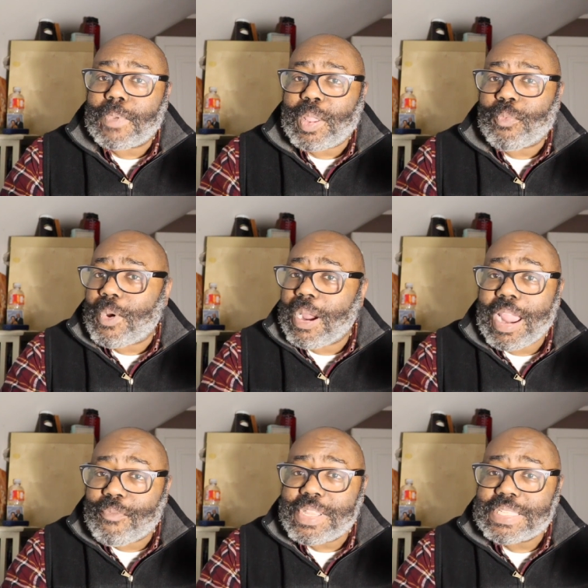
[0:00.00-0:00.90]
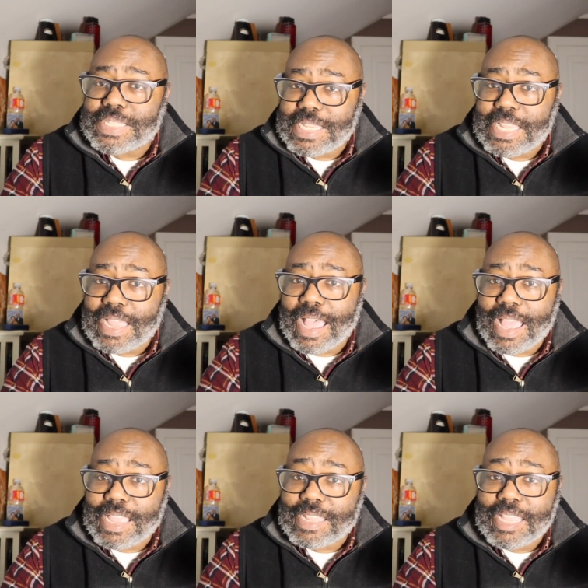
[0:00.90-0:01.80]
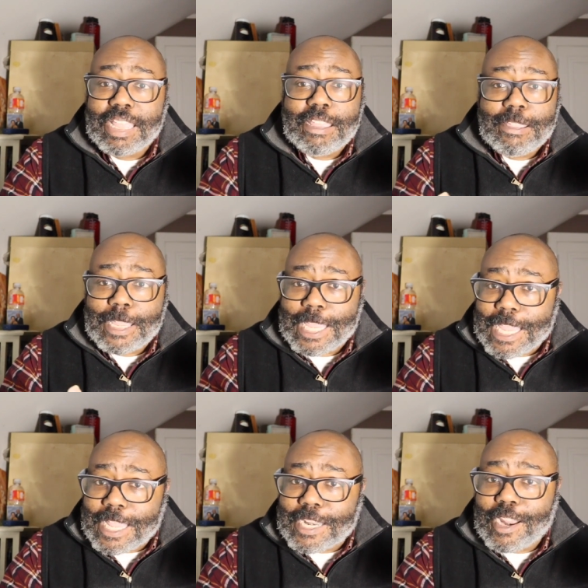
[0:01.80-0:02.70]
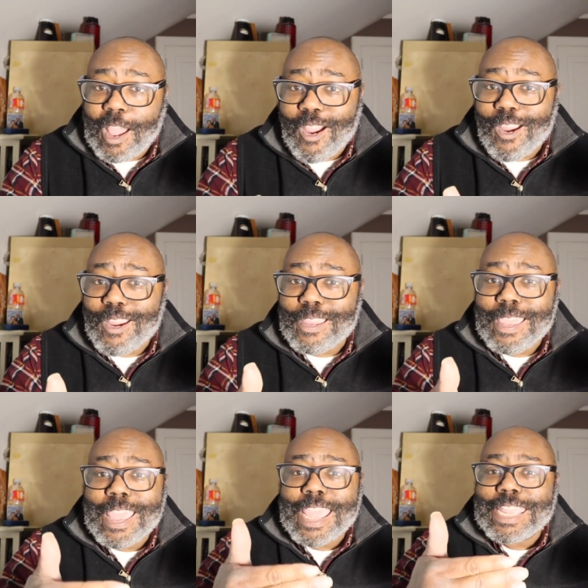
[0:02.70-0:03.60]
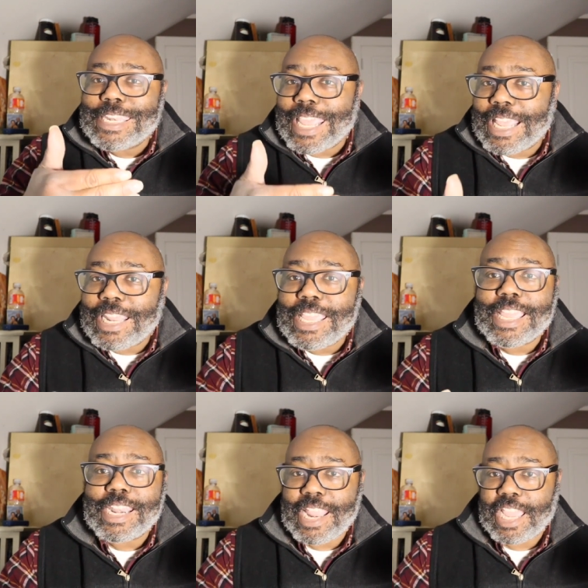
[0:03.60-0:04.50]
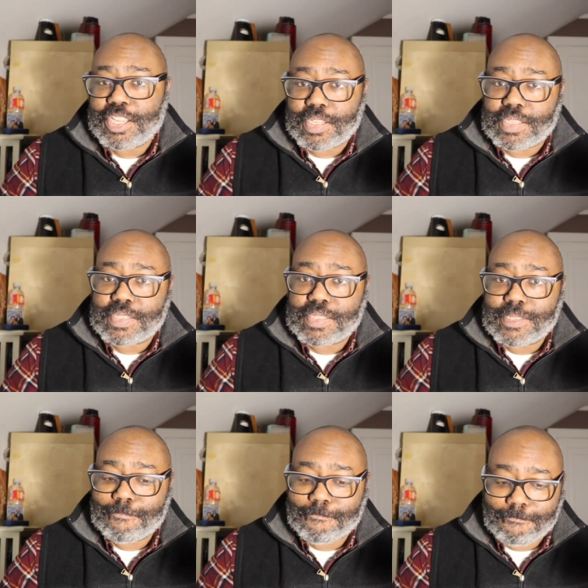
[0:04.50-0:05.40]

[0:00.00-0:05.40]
and where have we seen God in our daily connections.